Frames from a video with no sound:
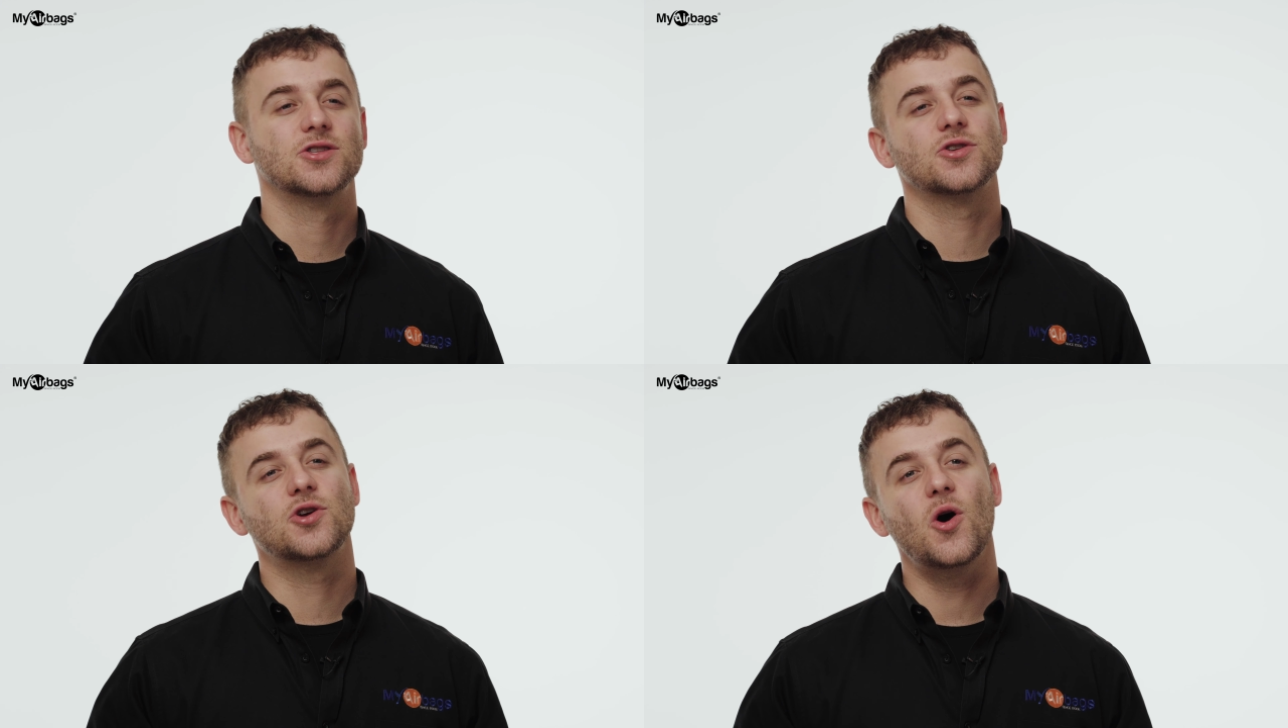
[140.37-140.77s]

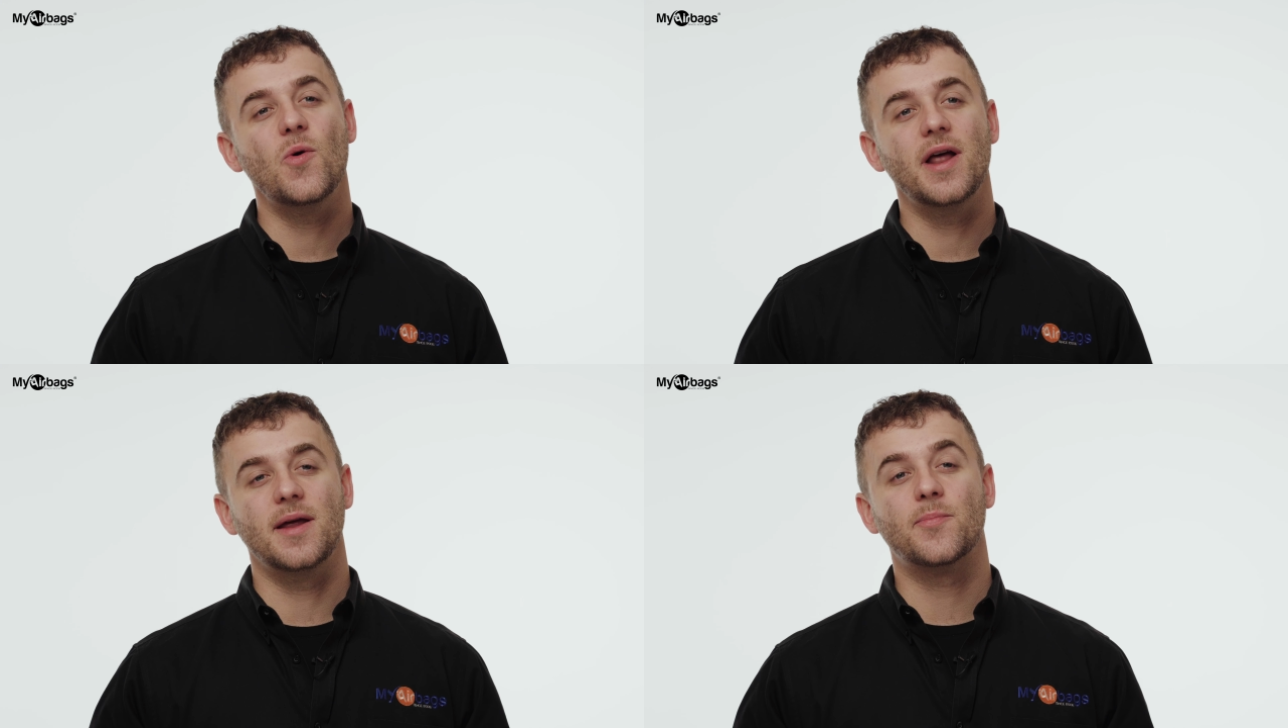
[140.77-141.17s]
to go
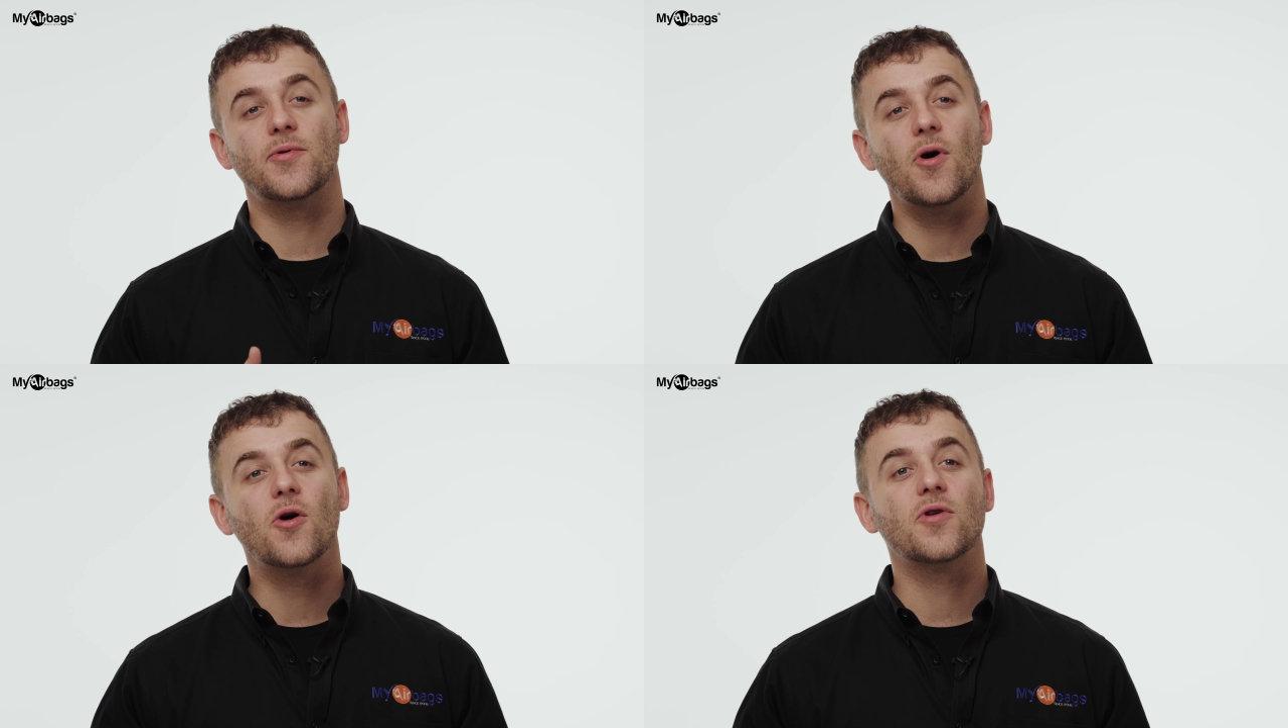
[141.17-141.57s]
in and
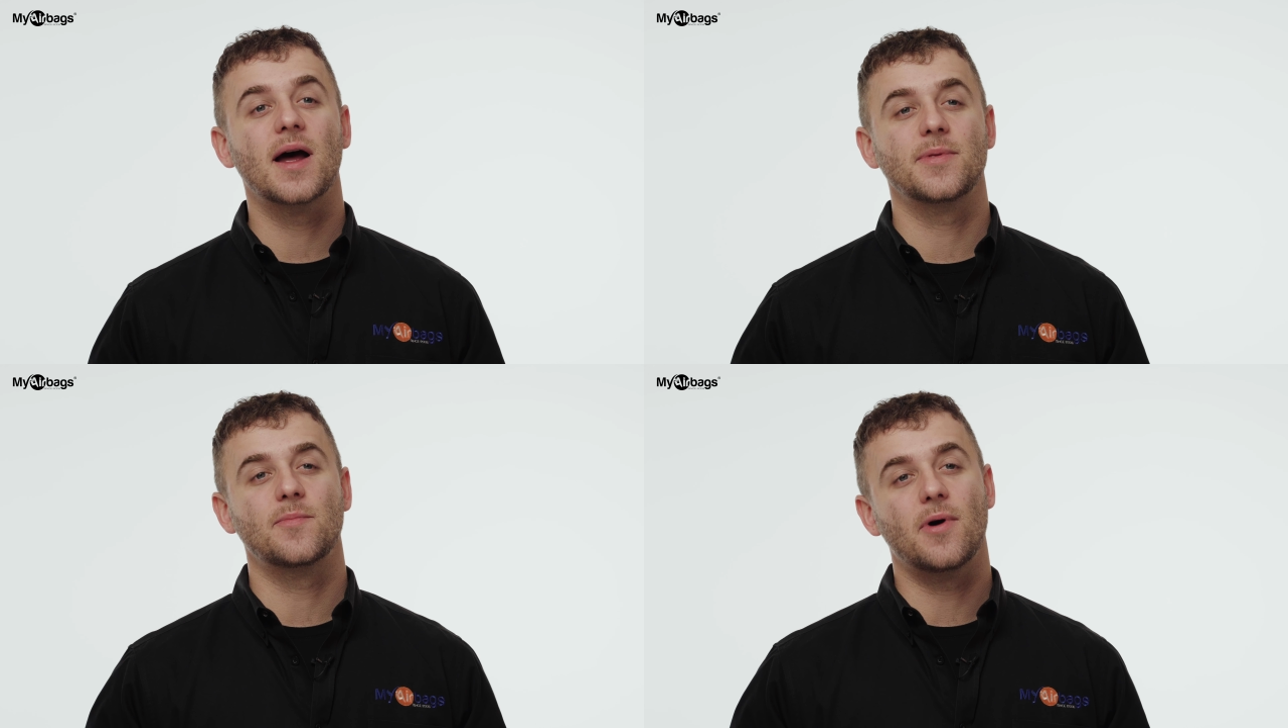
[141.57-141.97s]

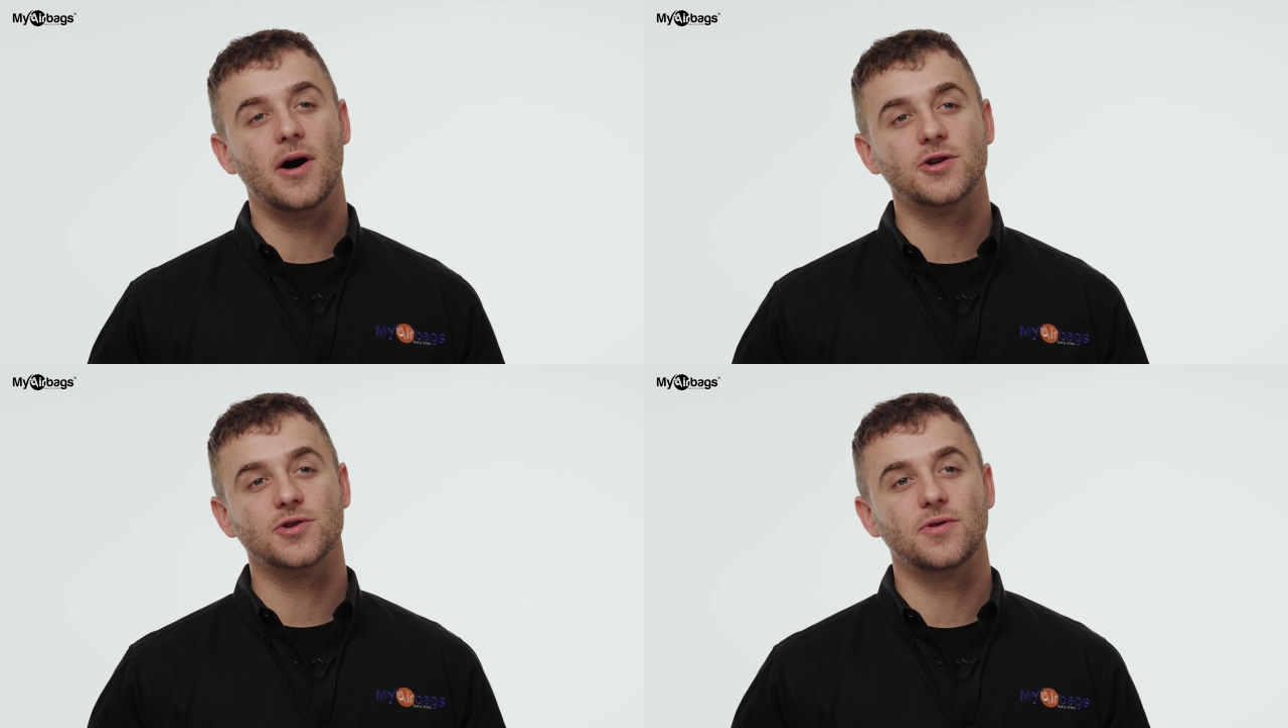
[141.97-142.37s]
program the
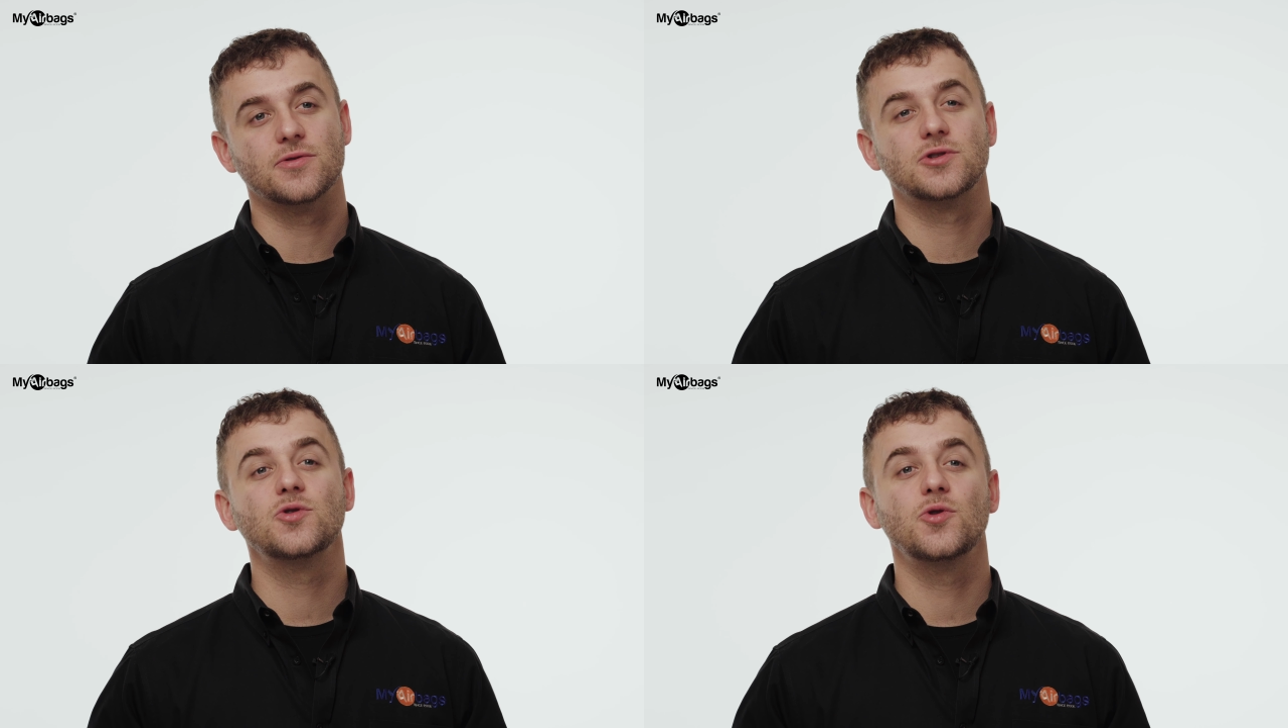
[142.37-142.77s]

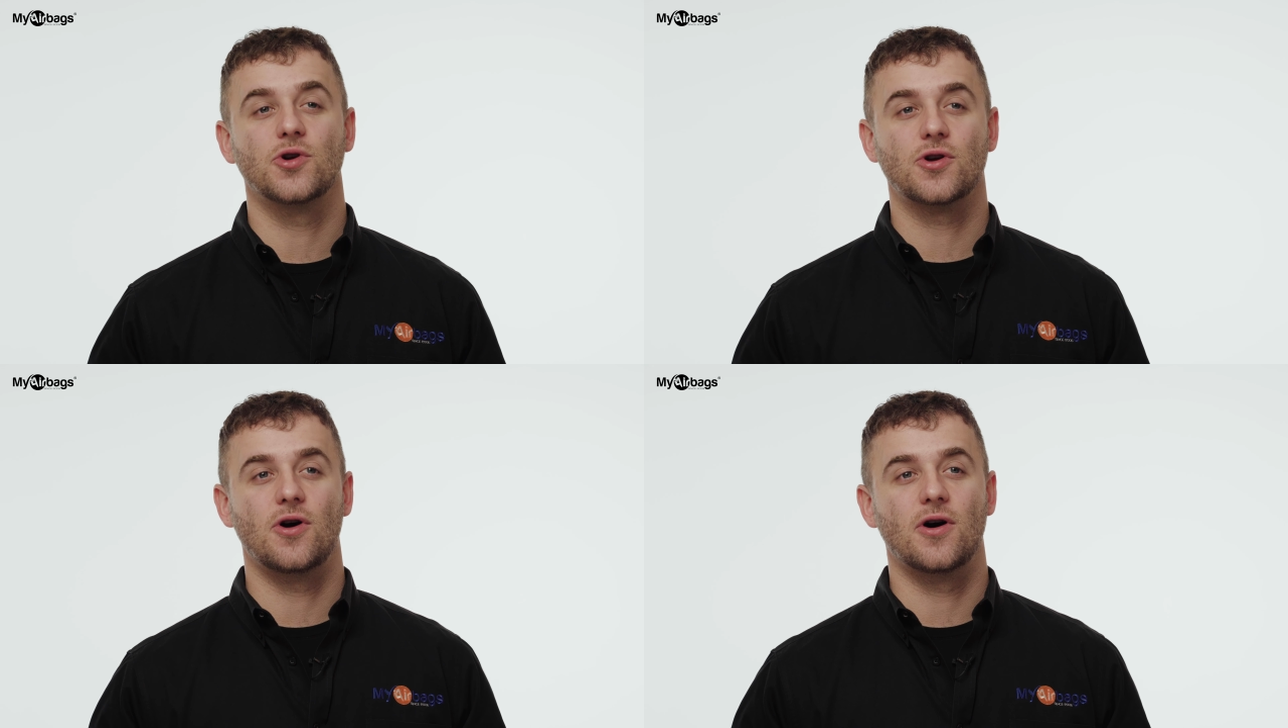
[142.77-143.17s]
module to
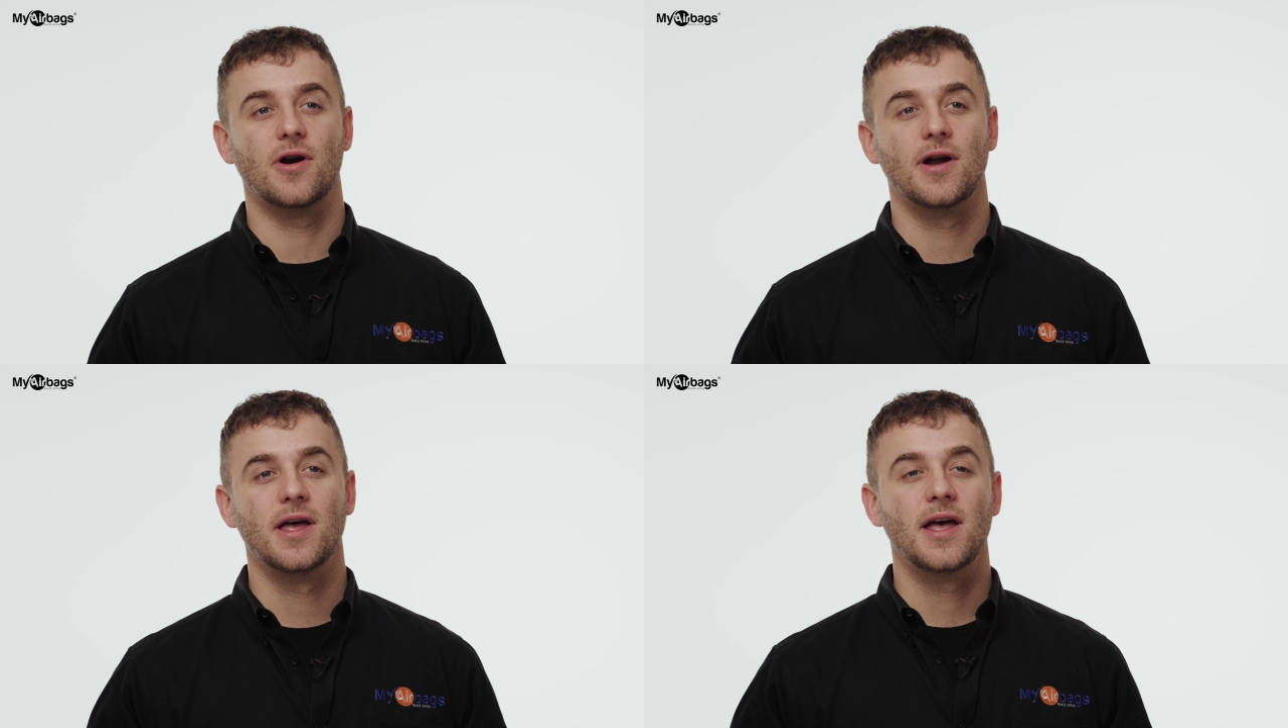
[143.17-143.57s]
your car.